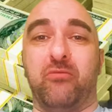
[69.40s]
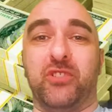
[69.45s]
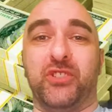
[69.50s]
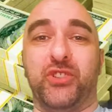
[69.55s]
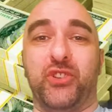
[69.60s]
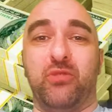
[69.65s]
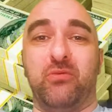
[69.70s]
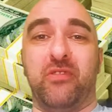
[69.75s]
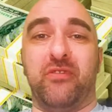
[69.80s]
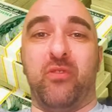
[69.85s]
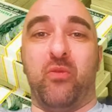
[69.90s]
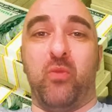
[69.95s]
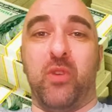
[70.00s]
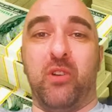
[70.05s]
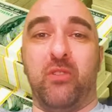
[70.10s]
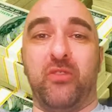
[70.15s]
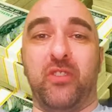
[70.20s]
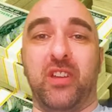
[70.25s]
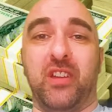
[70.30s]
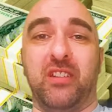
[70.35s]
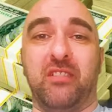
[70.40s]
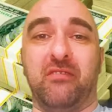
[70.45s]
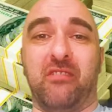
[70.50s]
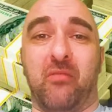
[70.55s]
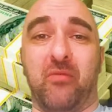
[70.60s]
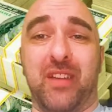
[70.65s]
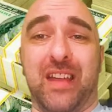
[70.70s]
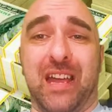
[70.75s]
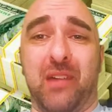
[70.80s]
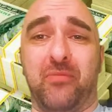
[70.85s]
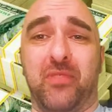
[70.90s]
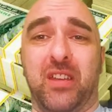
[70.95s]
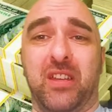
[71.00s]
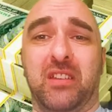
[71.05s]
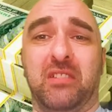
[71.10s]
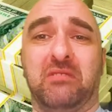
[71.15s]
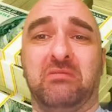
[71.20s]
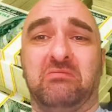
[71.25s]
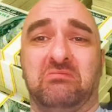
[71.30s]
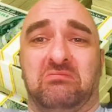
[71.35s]
presume if I'm wealthy, I'll be happy.
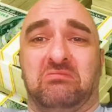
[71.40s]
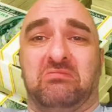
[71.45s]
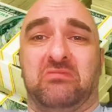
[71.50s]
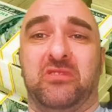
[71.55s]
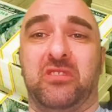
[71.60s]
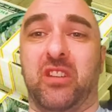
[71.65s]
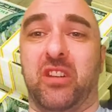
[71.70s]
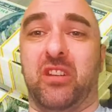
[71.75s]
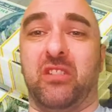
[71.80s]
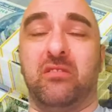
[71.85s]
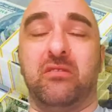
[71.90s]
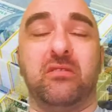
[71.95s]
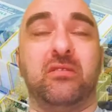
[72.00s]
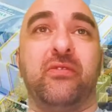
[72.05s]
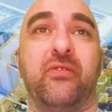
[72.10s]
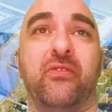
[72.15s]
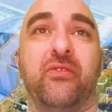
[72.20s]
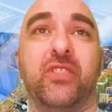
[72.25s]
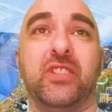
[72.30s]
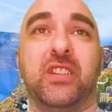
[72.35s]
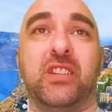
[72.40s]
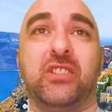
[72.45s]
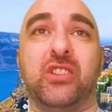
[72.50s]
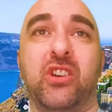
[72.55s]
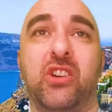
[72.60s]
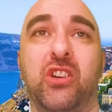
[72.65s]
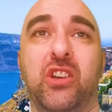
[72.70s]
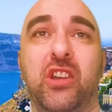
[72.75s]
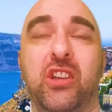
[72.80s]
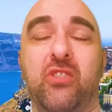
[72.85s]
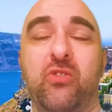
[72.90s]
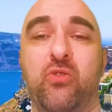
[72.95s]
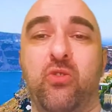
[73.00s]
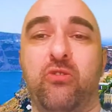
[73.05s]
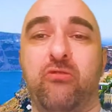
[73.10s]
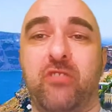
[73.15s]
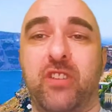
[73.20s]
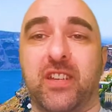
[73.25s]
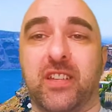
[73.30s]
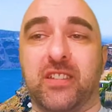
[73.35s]
Don't know. Visit Turkey or
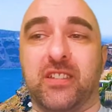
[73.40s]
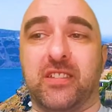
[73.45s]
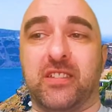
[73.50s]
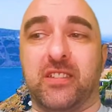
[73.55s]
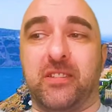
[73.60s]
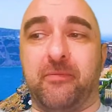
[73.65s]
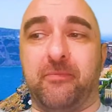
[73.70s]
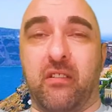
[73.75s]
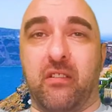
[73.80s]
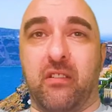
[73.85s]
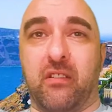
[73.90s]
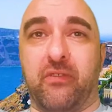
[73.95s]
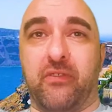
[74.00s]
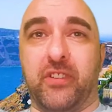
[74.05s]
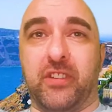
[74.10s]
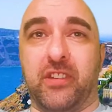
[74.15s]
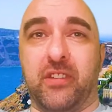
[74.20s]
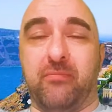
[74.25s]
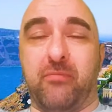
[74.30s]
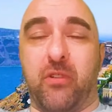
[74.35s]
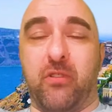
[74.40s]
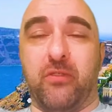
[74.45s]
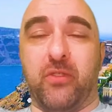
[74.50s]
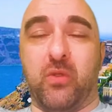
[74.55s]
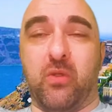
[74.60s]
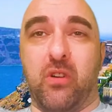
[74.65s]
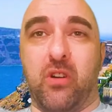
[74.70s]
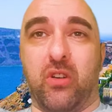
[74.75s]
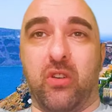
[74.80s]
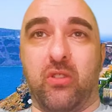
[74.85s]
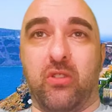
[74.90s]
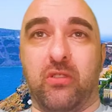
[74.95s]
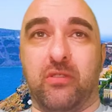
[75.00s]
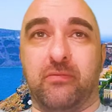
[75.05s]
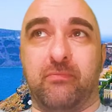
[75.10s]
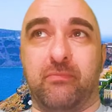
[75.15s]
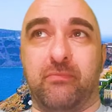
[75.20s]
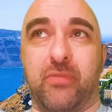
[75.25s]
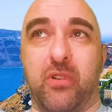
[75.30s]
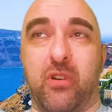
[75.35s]
Greece? I visit both quite a lot,
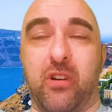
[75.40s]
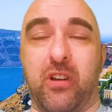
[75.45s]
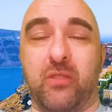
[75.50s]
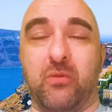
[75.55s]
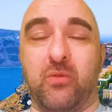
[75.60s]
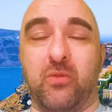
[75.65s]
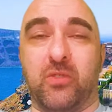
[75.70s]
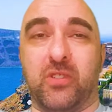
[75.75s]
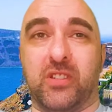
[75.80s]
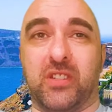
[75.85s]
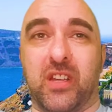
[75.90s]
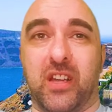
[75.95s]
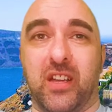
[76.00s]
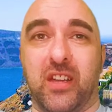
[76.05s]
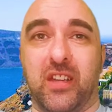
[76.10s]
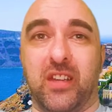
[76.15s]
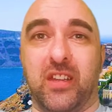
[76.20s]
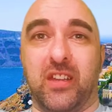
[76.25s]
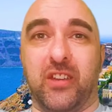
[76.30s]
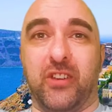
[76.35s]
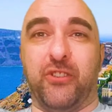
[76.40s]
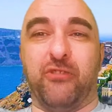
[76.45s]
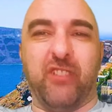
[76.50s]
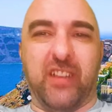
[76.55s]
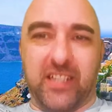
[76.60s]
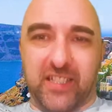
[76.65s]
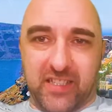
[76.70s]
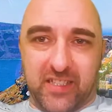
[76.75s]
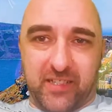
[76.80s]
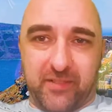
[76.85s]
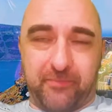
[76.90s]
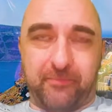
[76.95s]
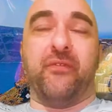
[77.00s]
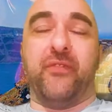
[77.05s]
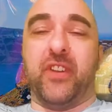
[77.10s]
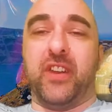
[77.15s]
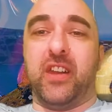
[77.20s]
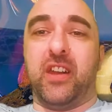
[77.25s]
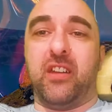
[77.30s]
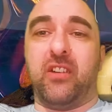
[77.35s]
but I will say Greece.
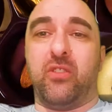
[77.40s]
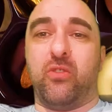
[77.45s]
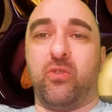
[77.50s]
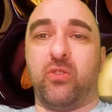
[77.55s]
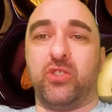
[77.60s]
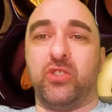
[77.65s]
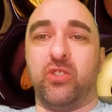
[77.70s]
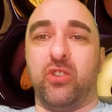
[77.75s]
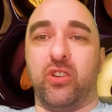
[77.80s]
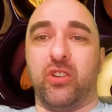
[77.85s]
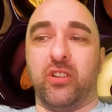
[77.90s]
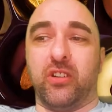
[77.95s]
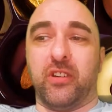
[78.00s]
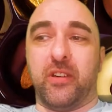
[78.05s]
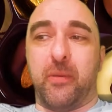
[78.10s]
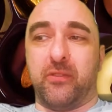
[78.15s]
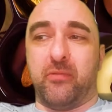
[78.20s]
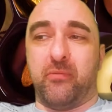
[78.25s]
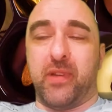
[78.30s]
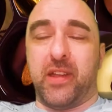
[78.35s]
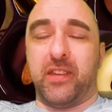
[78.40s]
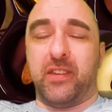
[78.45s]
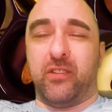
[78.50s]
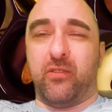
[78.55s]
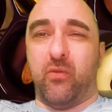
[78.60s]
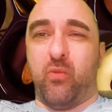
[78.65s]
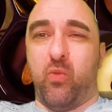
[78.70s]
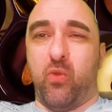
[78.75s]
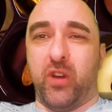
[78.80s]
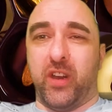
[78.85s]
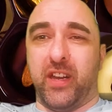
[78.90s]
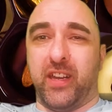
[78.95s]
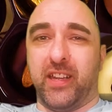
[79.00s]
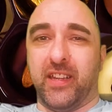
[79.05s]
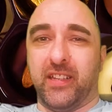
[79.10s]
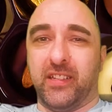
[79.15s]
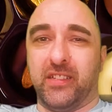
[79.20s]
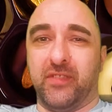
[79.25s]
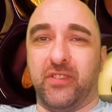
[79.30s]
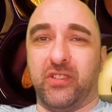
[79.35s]
Vanilla or chocolate? Depending on what it
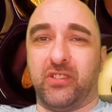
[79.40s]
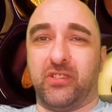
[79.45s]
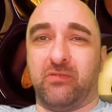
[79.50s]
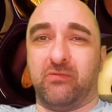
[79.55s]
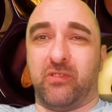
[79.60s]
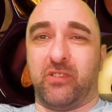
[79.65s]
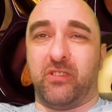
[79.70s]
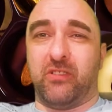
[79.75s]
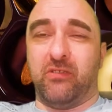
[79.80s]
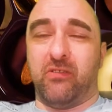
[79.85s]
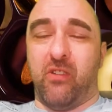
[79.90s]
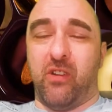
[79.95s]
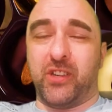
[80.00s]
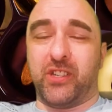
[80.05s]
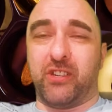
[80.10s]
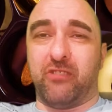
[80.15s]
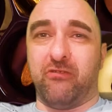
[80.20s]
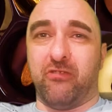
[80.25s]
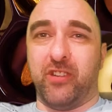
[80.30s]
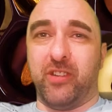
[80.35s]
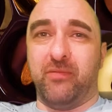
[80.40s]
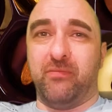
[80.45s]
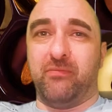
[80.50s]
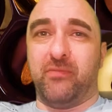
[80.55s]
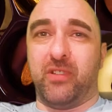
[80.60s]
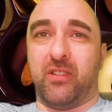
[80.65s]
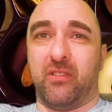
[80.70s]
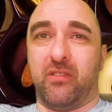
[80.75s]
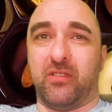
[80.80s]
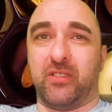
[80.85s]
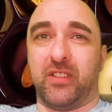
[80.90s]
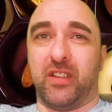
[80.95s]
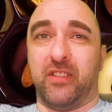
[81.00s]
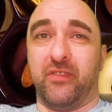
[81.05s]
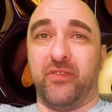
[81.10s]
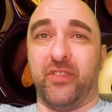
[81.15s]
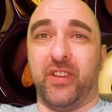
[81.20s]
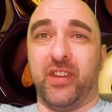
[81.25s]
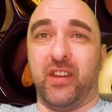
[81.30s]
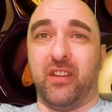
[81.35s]
is. Ice cream, then I'll say
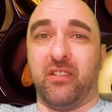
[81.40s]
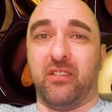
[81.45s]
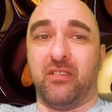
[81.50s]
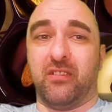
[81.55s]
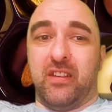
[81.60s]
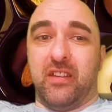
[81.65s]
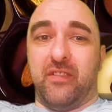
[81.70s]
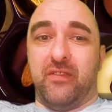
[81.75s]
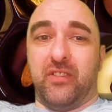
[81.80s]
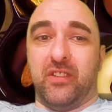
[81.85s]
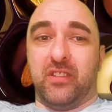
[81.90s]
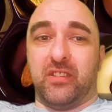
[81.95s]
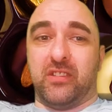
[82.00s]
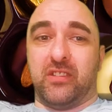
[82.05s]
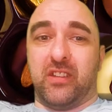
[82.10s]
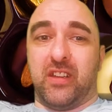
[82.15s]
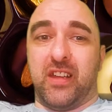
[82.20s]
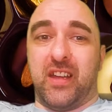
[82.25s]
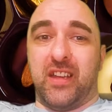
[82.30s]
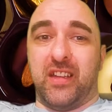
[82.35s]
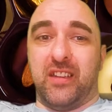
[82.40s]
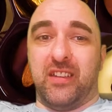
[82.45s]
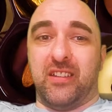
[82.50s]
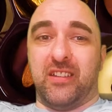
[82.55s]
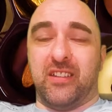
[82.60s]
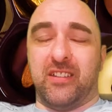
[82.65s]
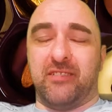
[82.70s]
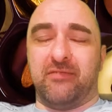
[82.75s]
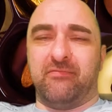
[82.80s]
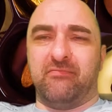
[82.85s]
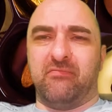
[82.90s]
vanilla. It's cake,